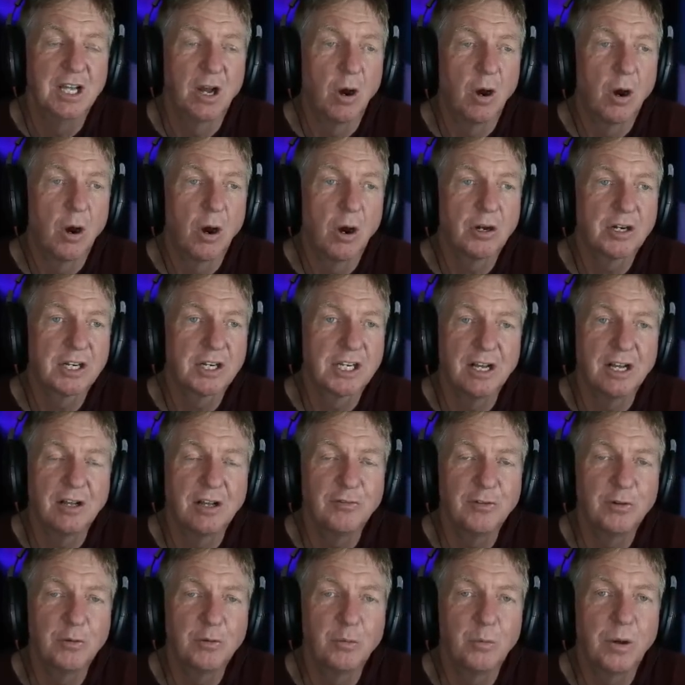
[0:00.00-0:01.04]
Are
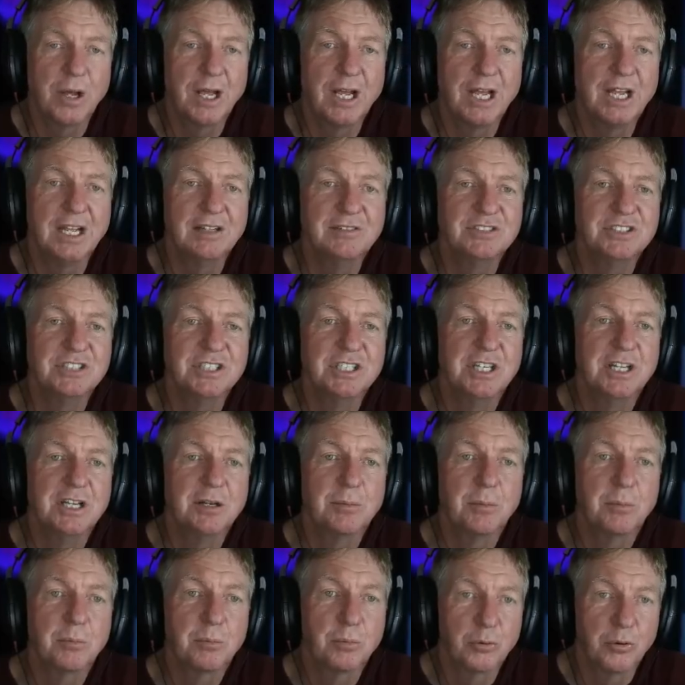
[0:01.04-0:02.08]
Kelvin waves
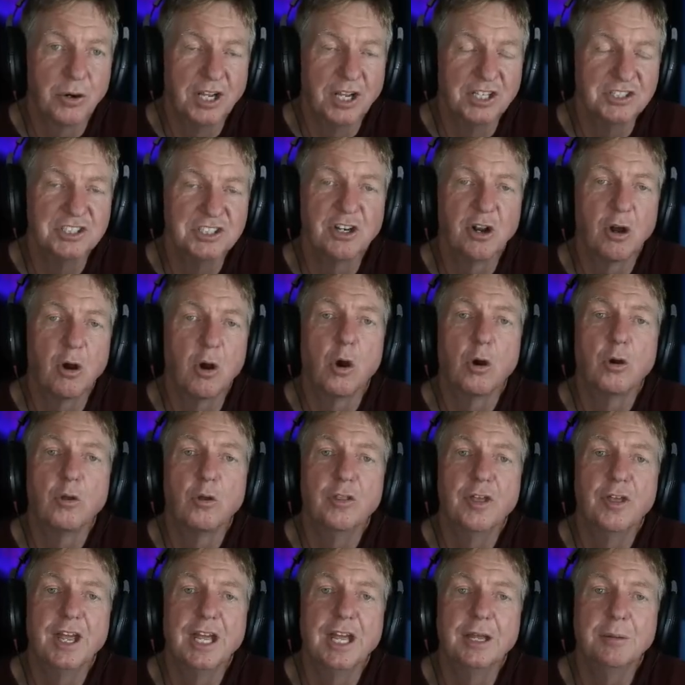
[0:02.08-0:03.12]
present? Are
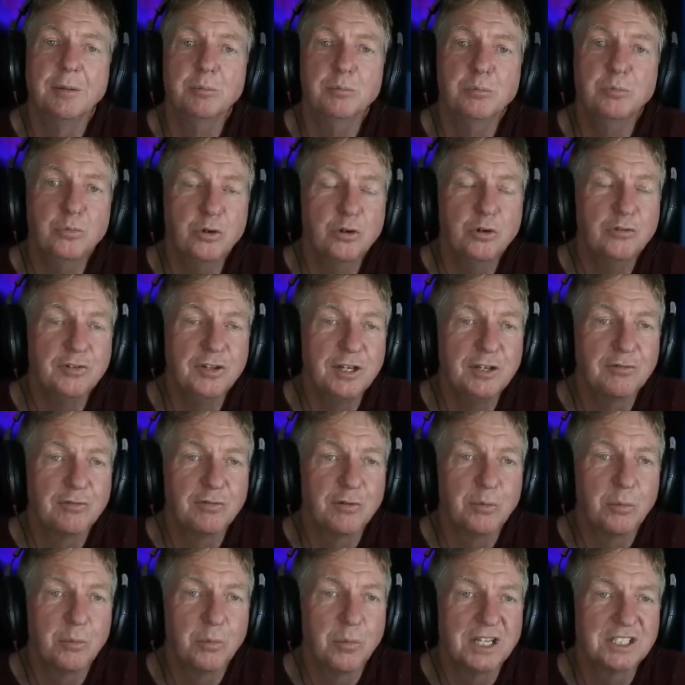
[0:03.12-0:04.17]
they moving
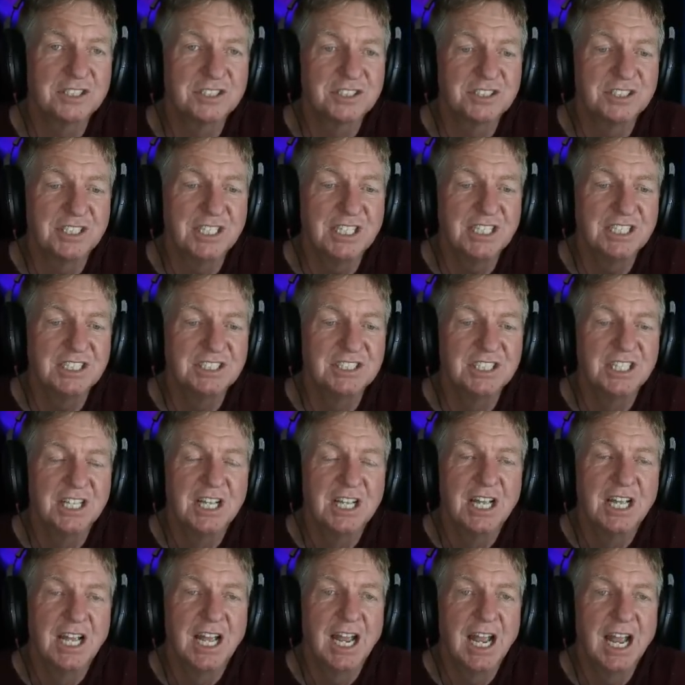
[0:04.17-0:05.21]
from west to east?
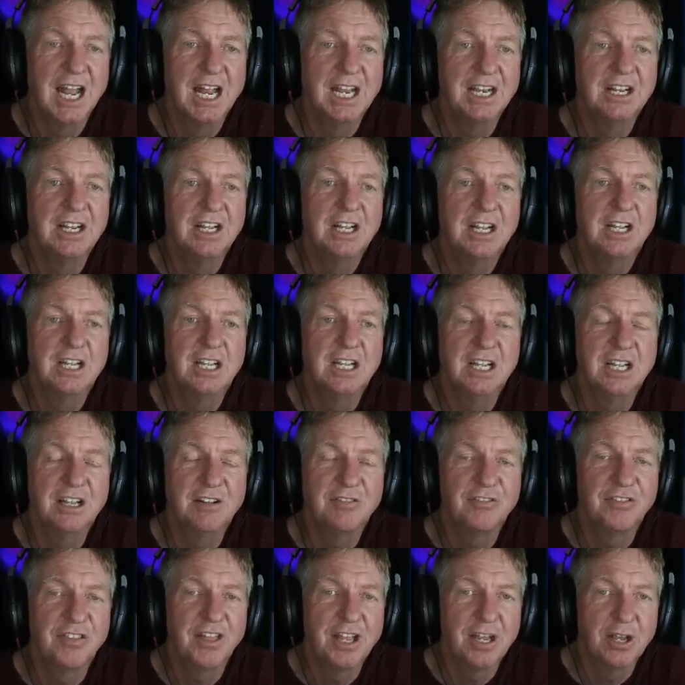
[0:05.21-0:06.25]
And
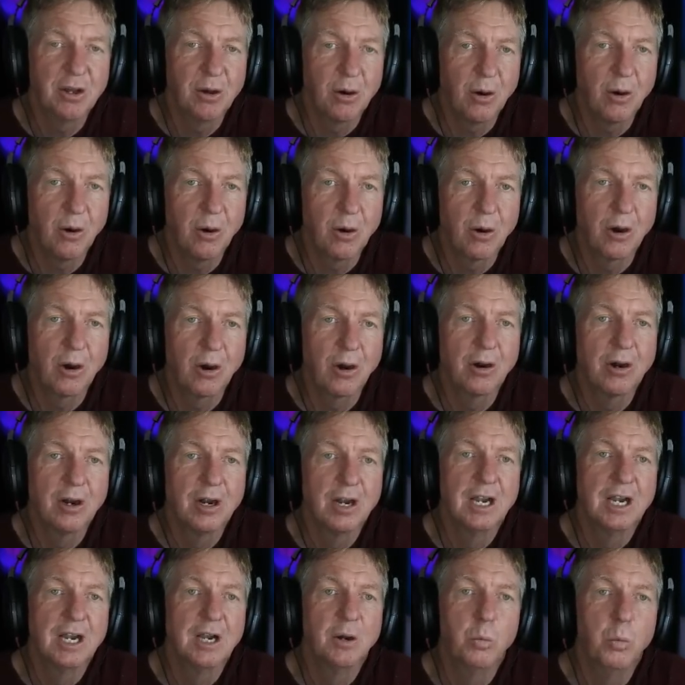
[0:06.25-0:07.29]
if they are,
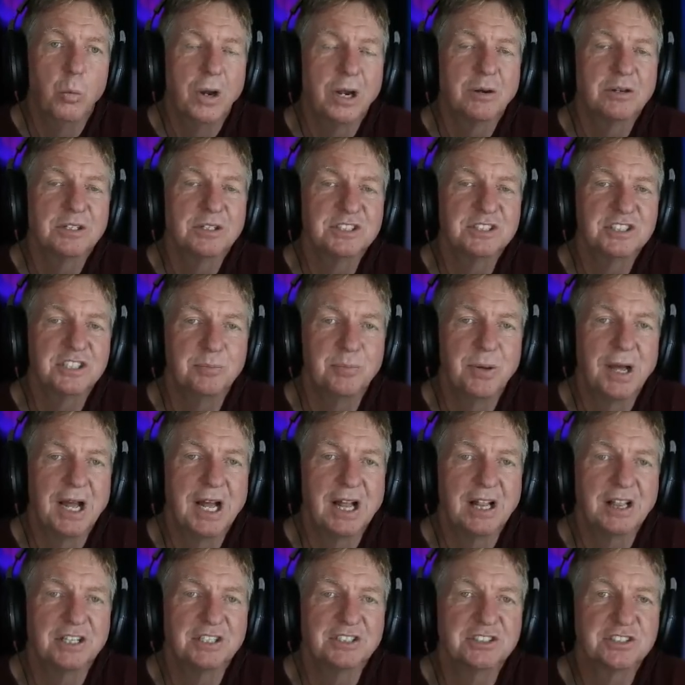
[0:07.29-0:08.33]
where is the
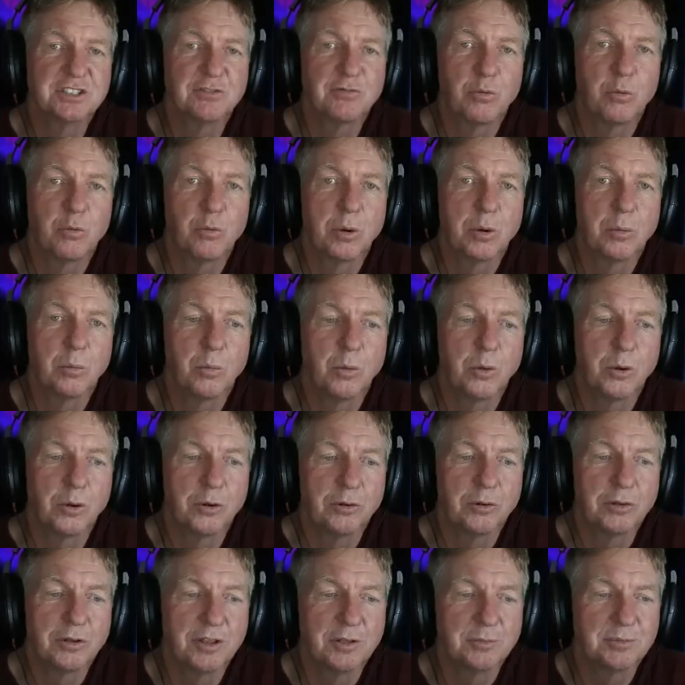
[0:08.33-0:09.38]
balance of warm
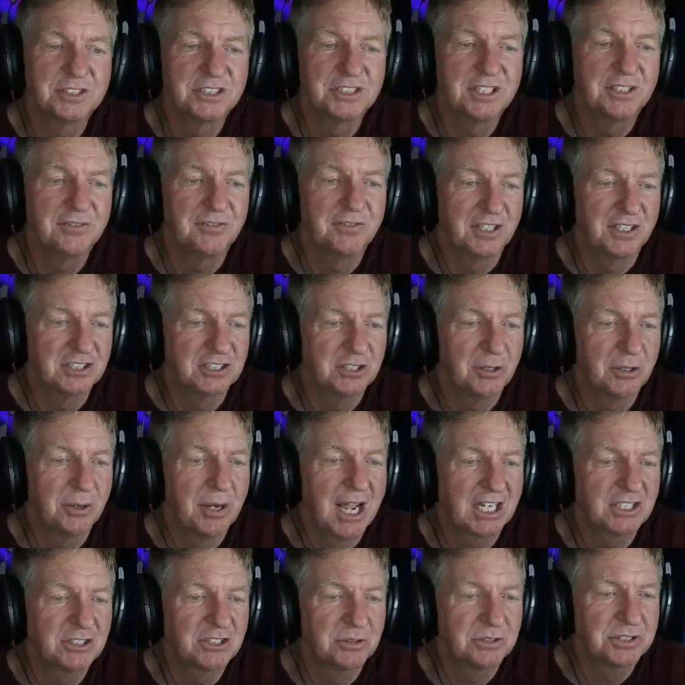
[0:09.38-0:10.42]
water in the Pacific? So
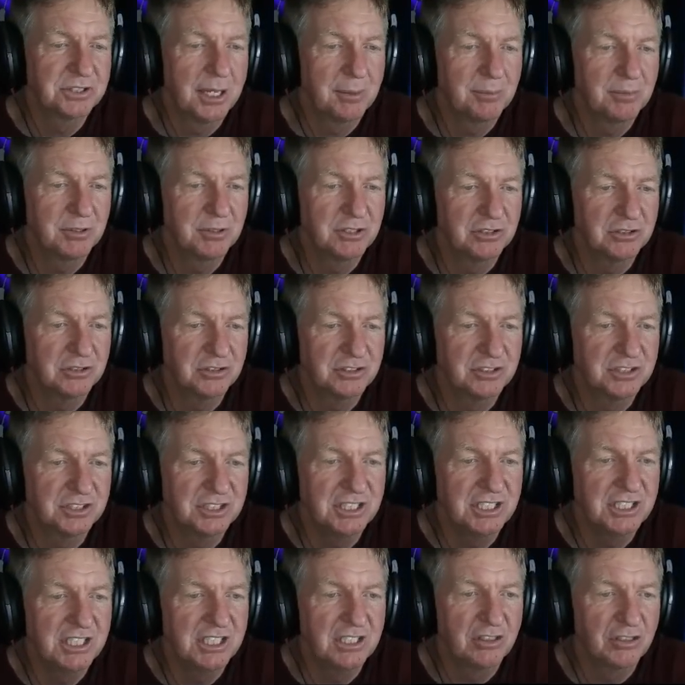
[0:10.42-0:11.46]
actual temperatures,
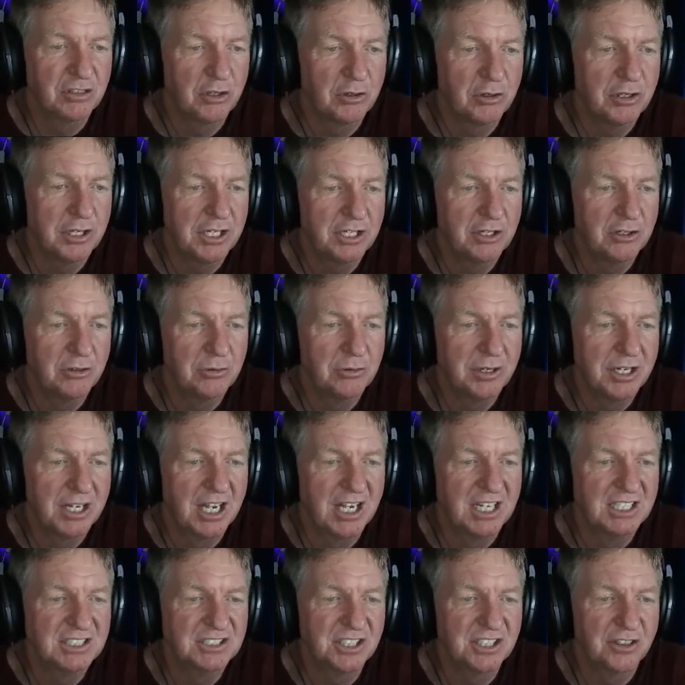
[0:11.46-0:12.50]
the 30 degree
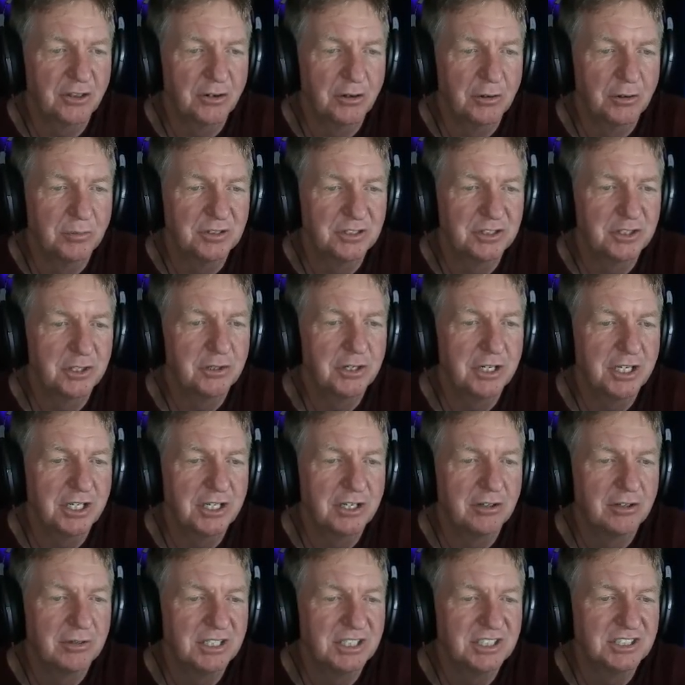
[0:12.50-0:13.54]
isotherm, 30
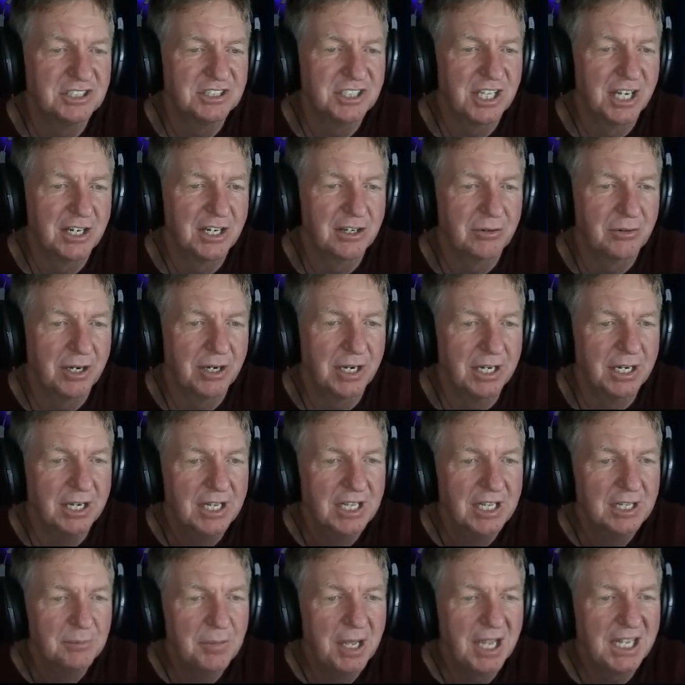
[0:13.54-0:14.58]
degrees centigrade,
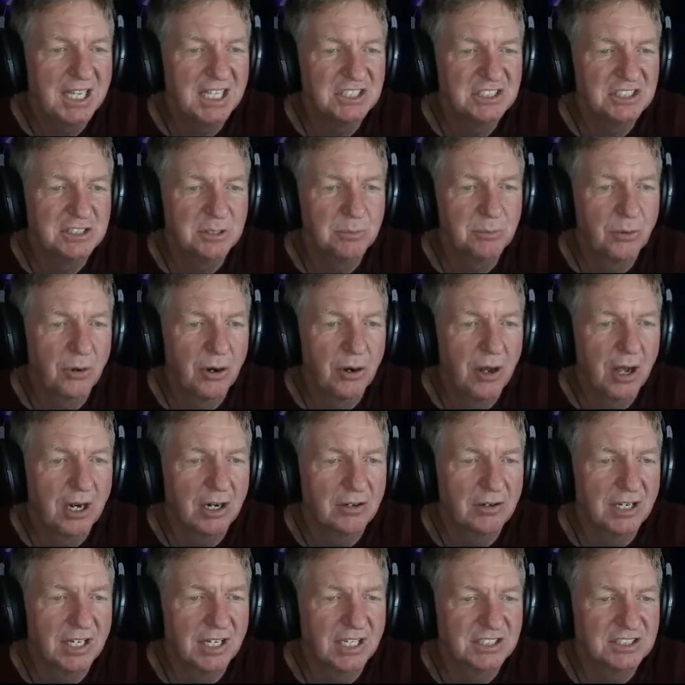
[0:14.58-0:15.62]
making some
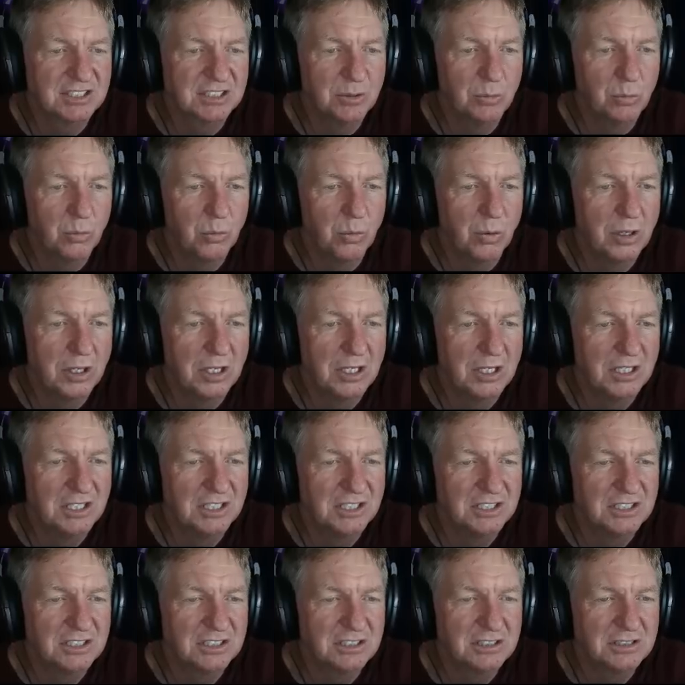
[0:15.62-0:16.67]
progress. It
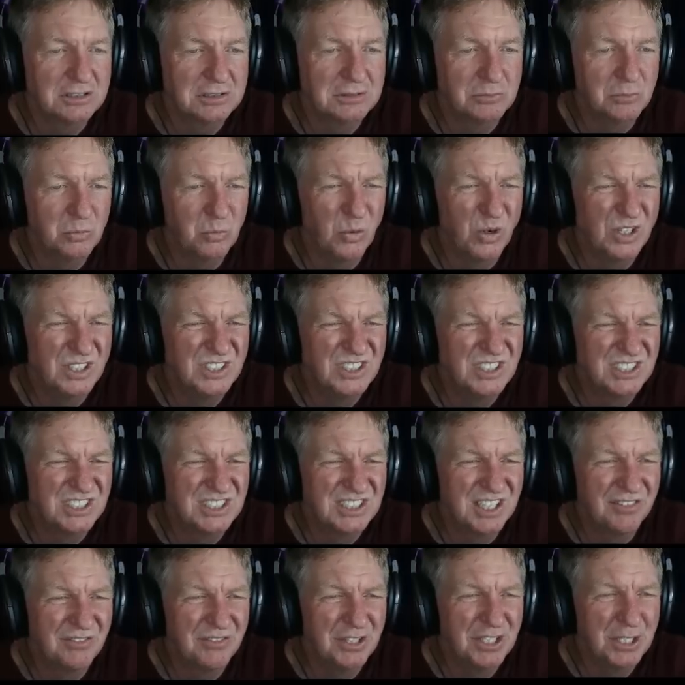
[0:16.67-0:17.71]
was
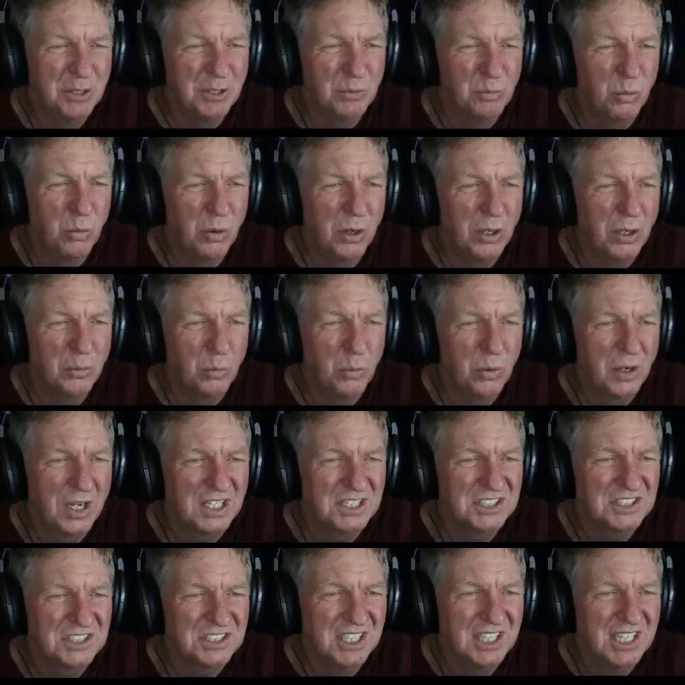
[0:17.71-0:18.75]
171
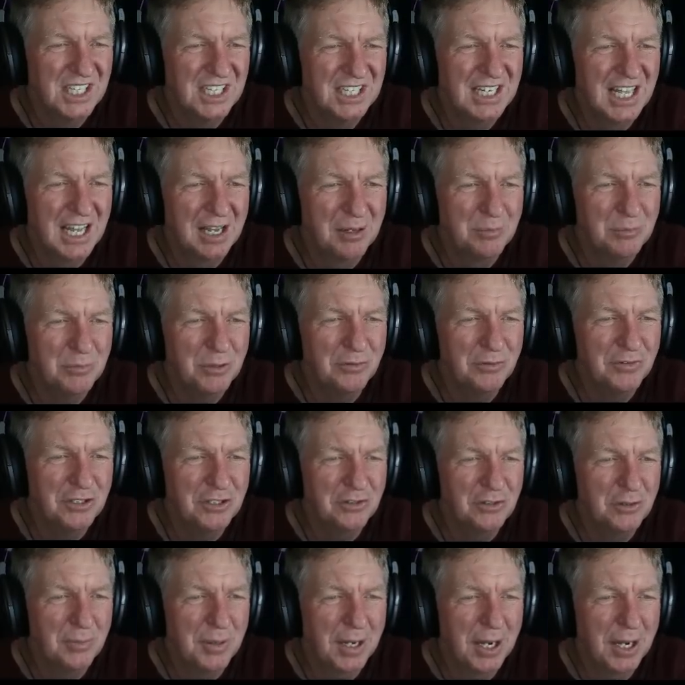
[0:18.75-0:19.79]
west, now moving
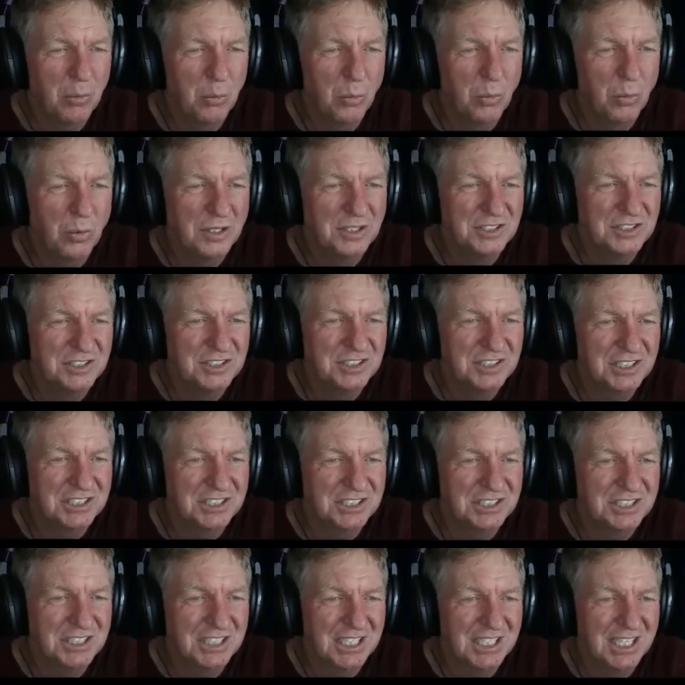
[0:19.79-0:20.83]
to about
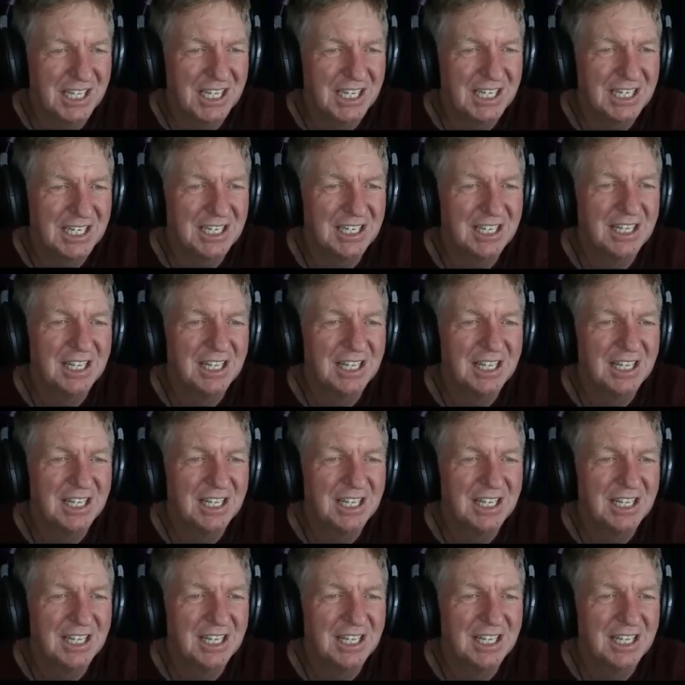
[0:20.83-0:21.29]
168